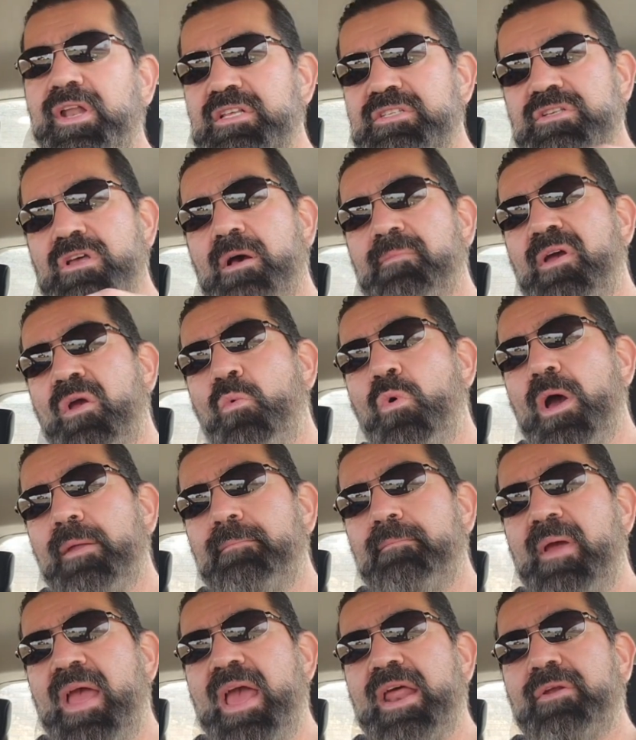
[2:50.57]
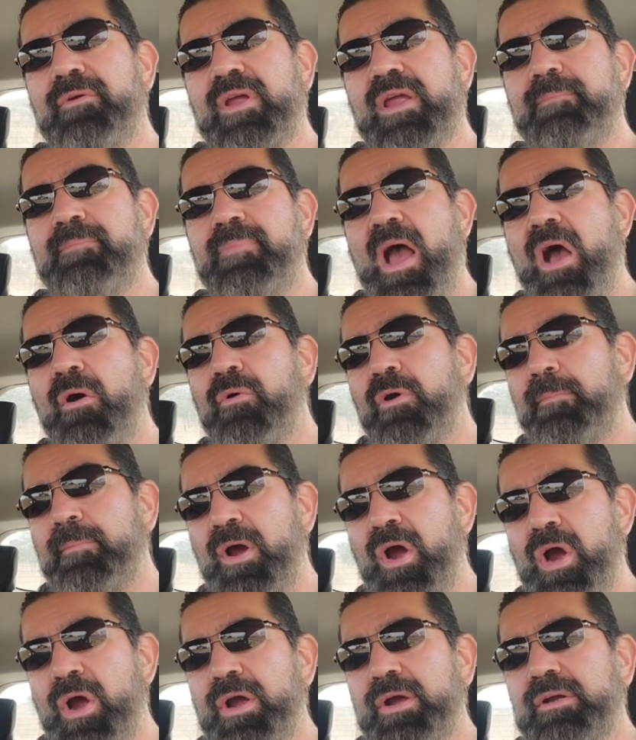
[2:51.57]
I saw my one battery power
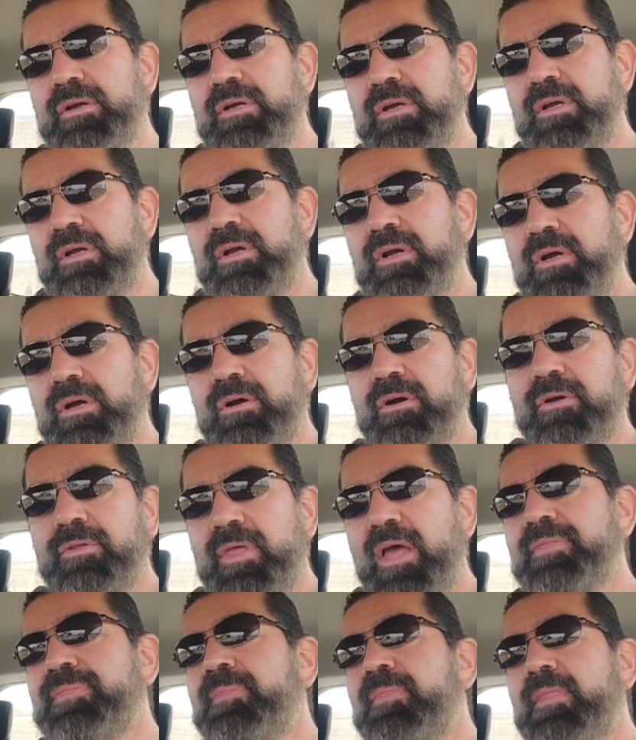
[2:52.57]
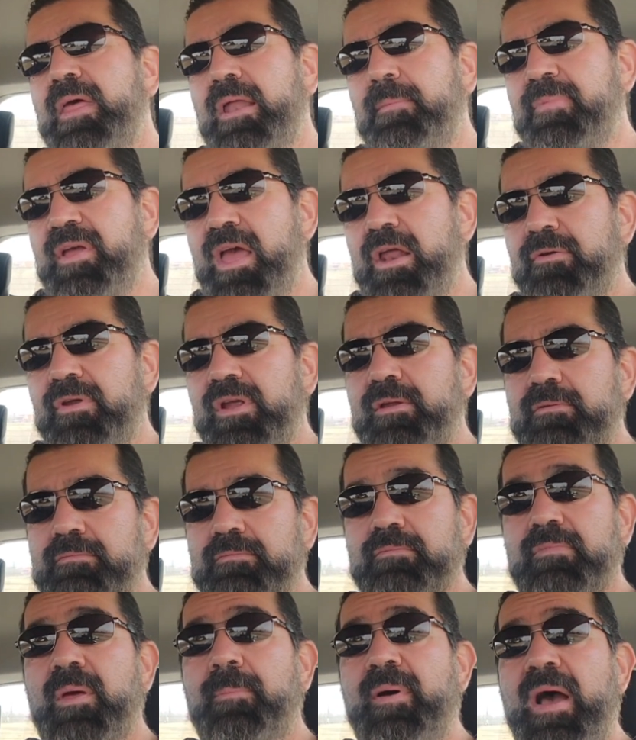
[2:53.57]
bar, or not battery,
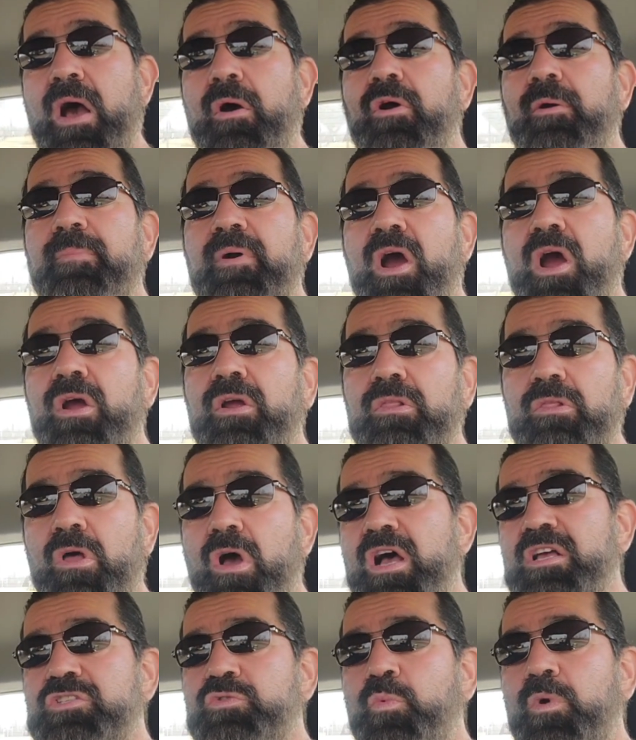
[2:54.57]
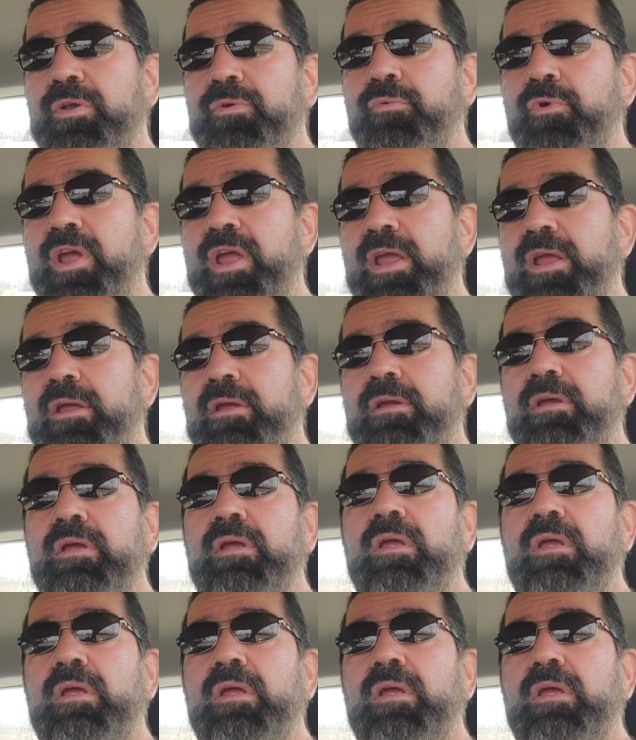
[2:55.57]
power bar lost 1 ring.